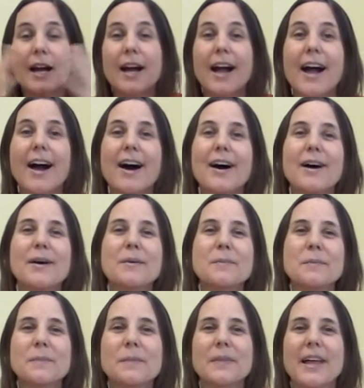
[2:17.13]

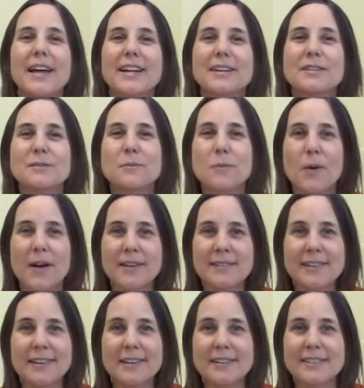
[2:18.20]
Come, let us
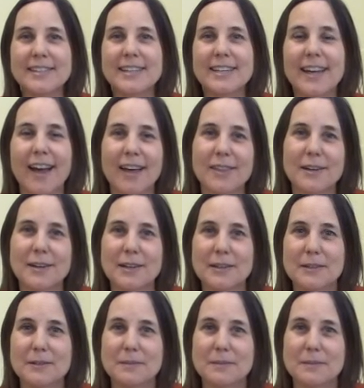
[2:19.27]
wonder together.